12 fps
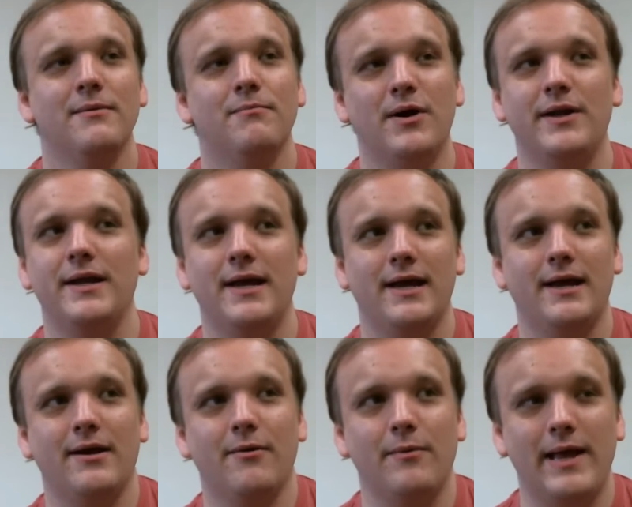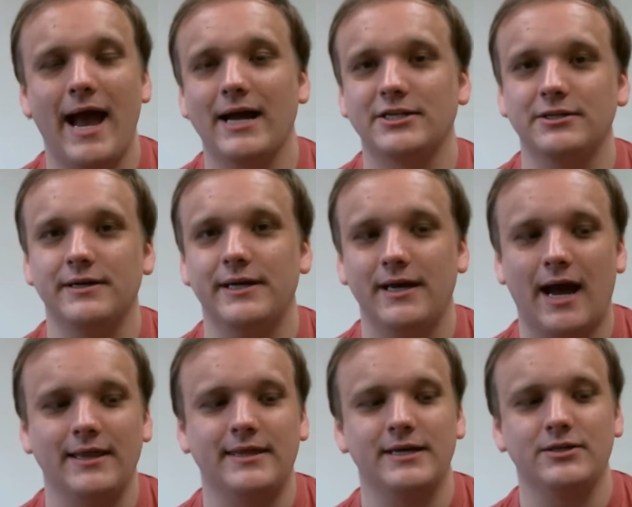But we actually, I
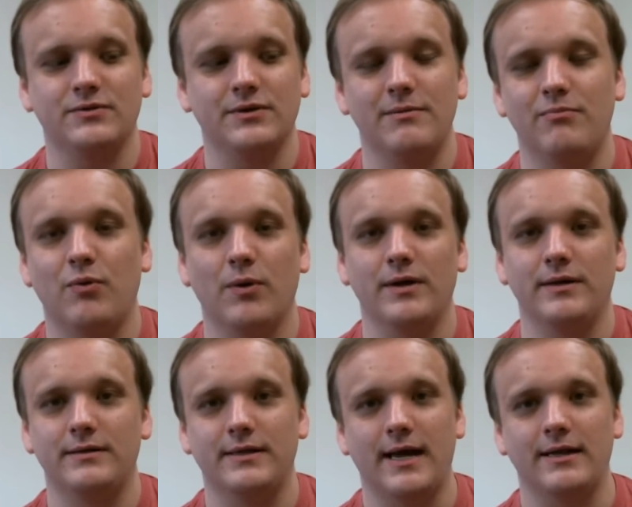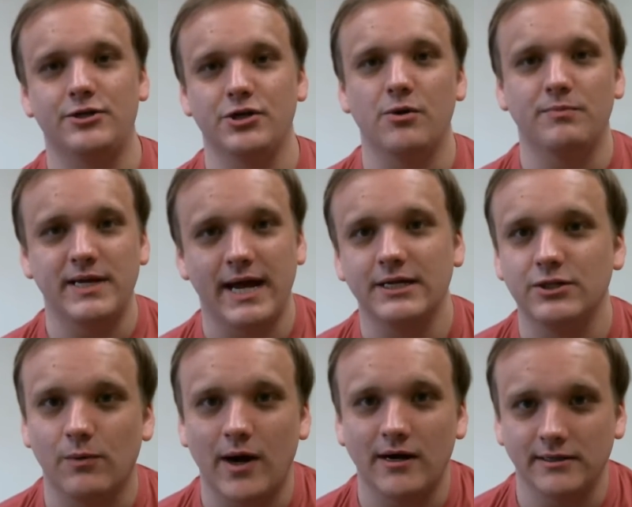think it's really important that Job takes a
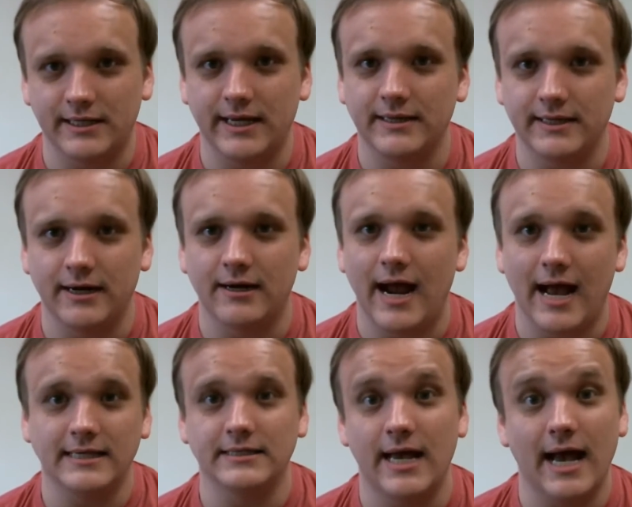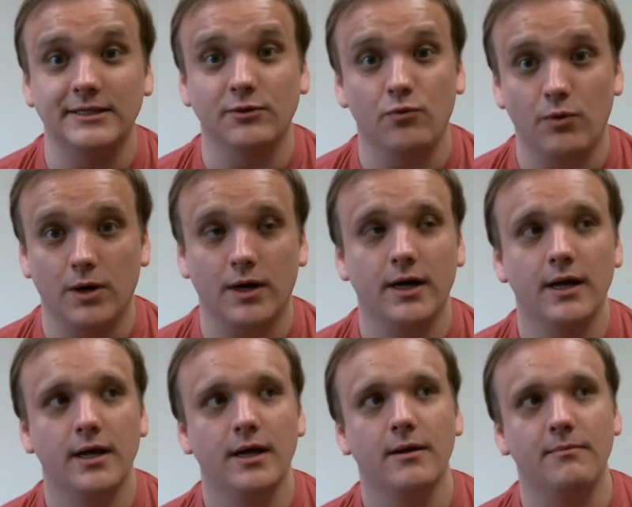while to get there as a work,
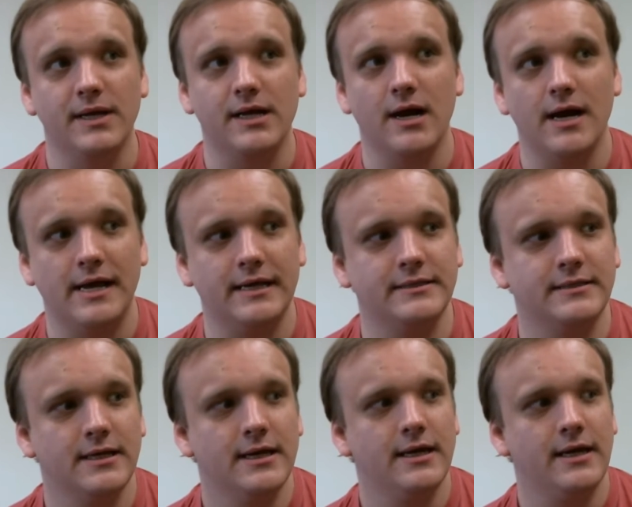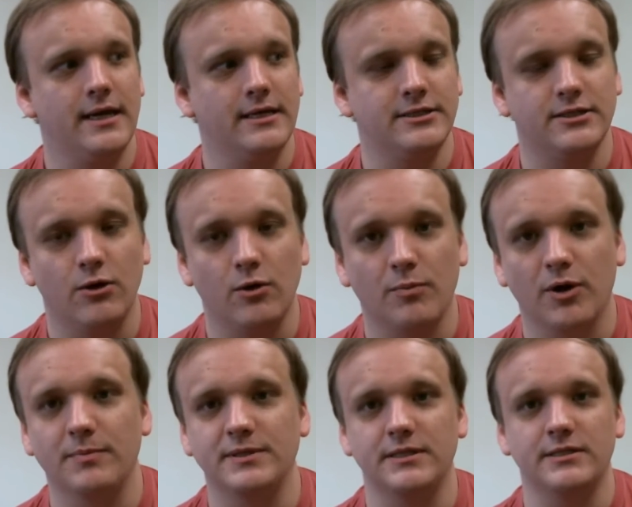because its whole
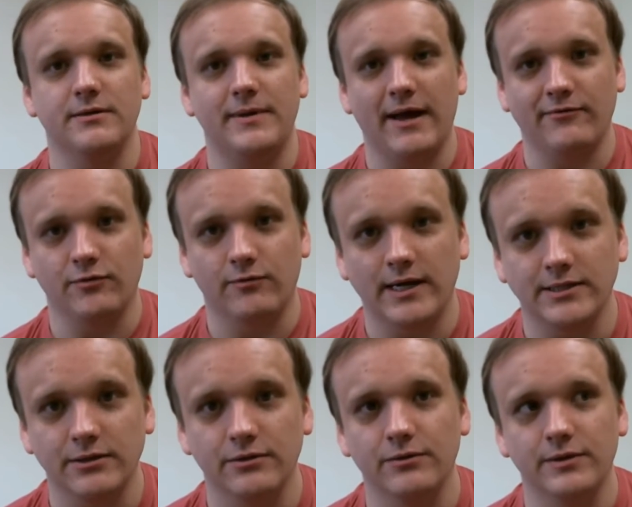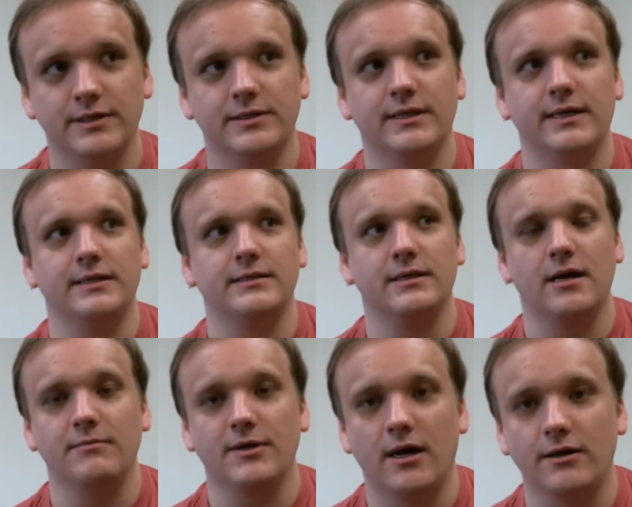purpose is that we have to wrestle through these things and
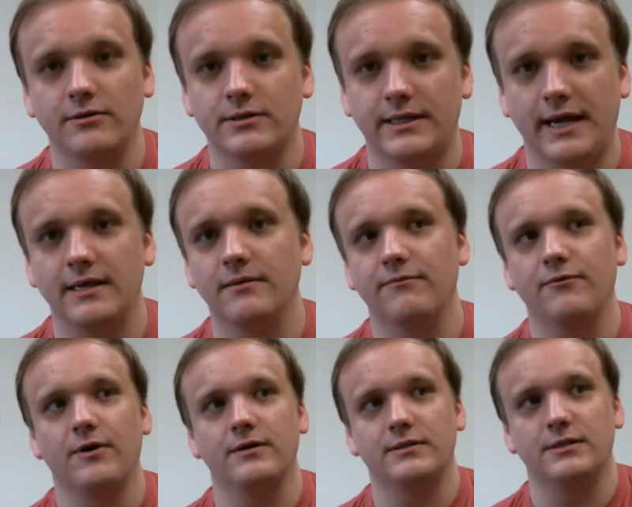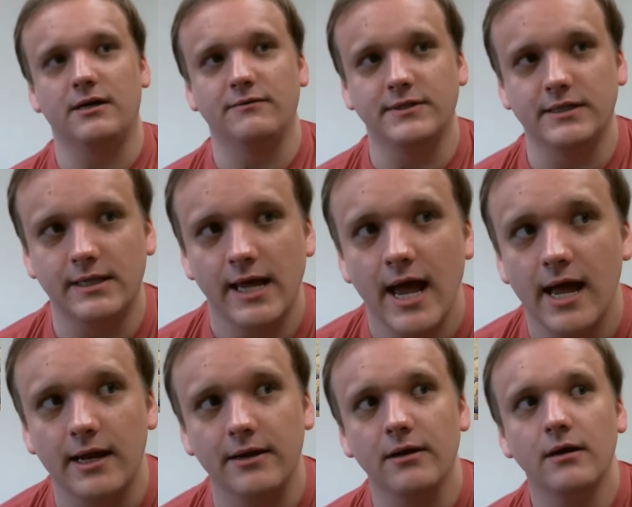come to understand them for ourselves. And
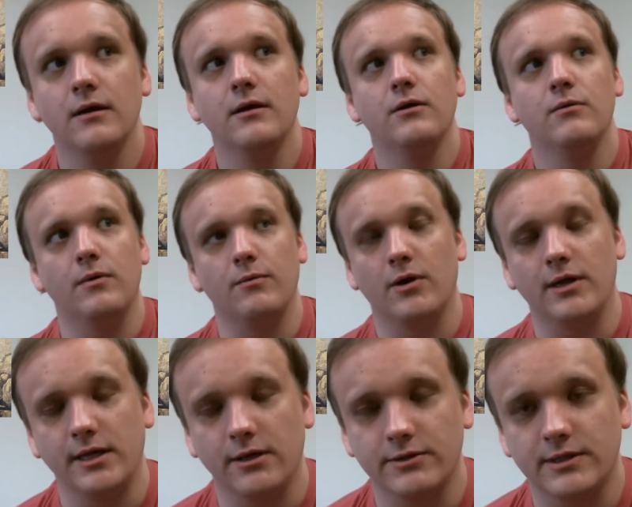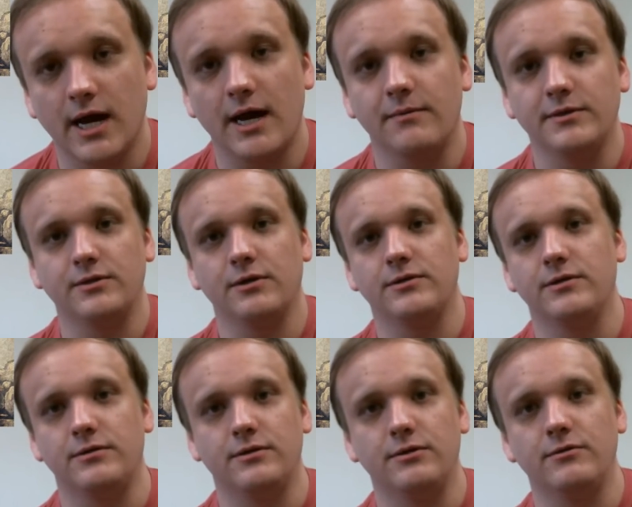then when we're on the other side, we start to
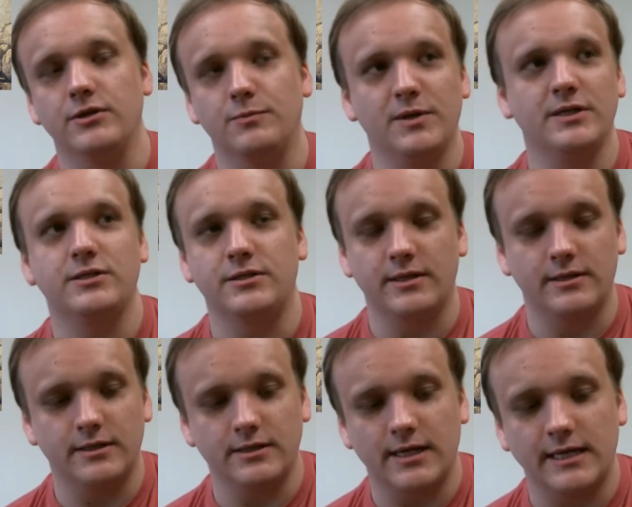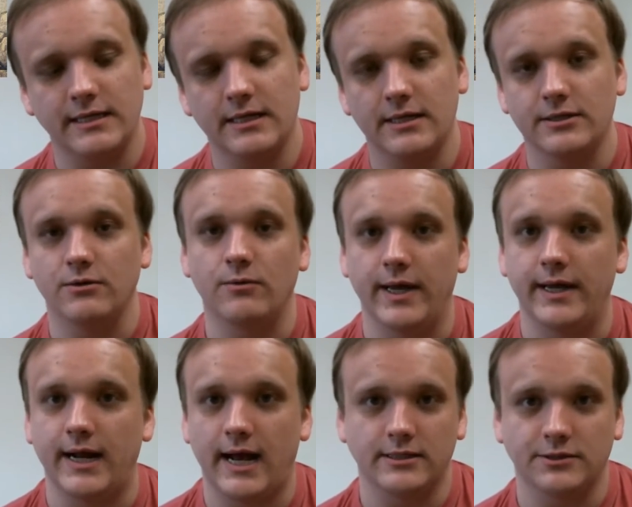do this. But it's this idea that it's okay
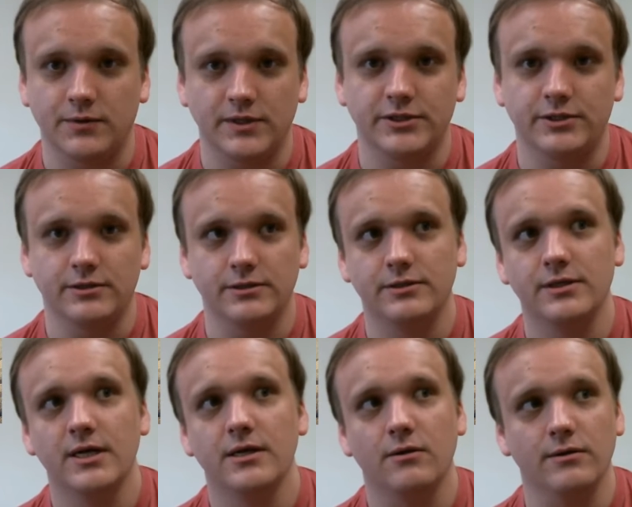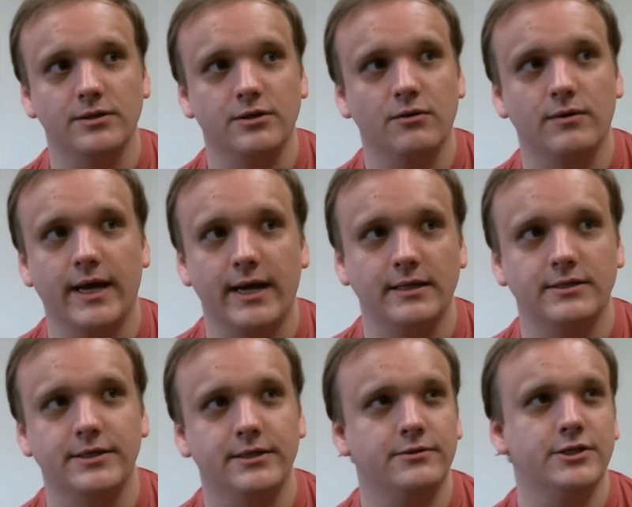to ask questions, or this okay
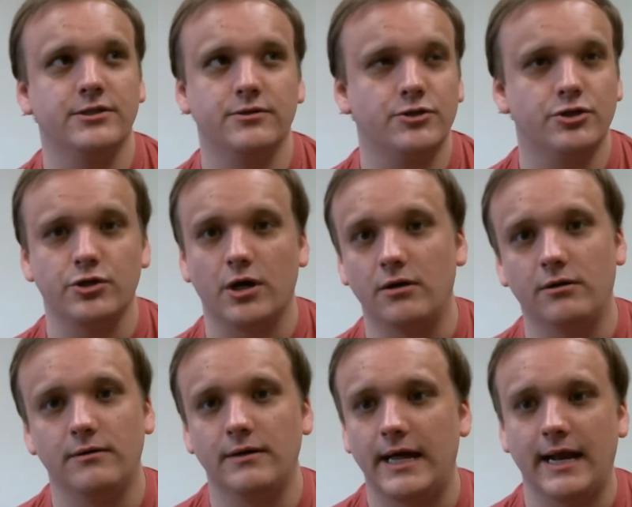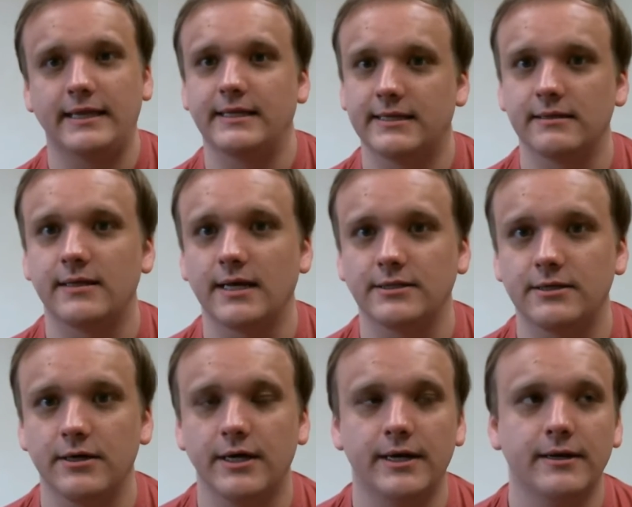to just struggle. And I think that that's
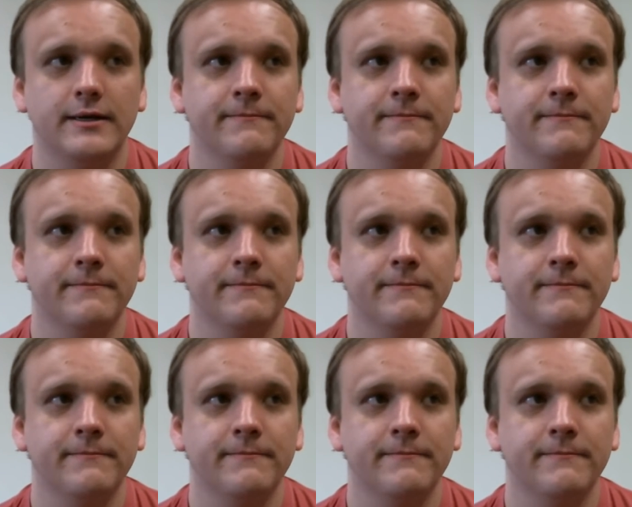good.